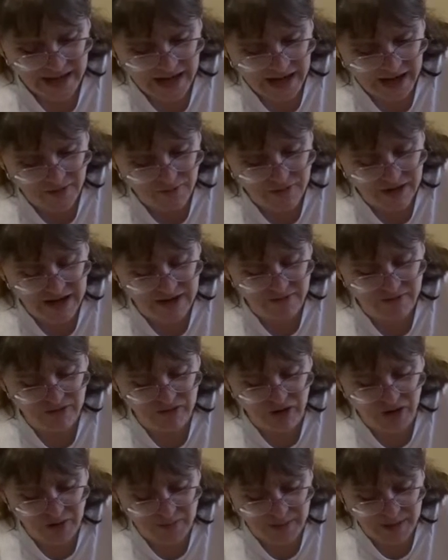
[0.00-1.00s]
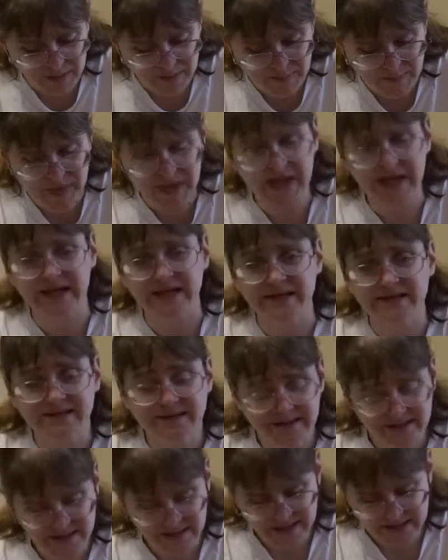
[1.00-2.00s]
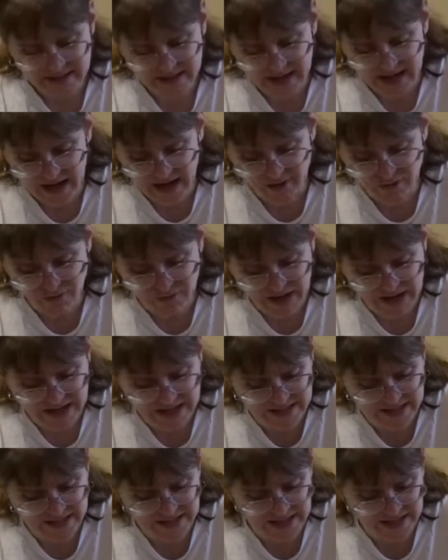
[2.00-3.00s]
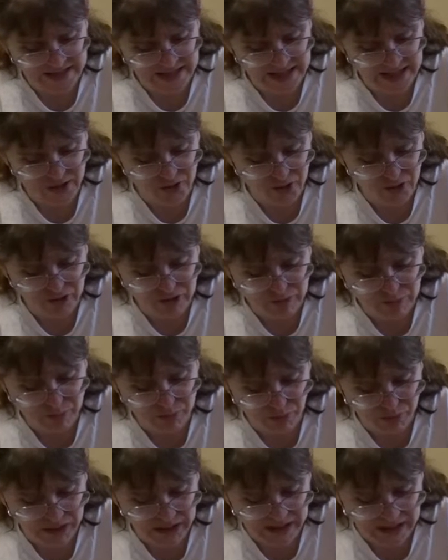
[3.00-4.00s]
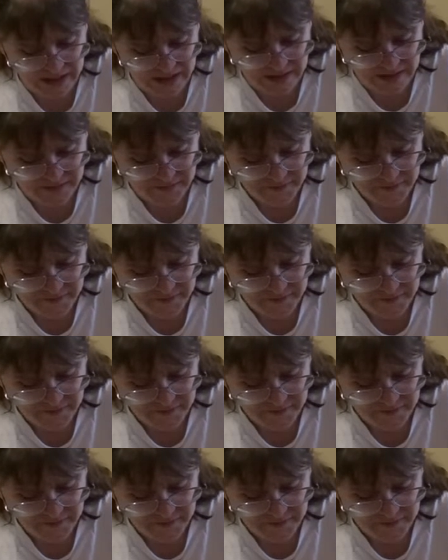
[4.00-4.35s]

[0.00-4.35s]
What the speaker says: I ran with all my might. I ran till I couldn't breathe.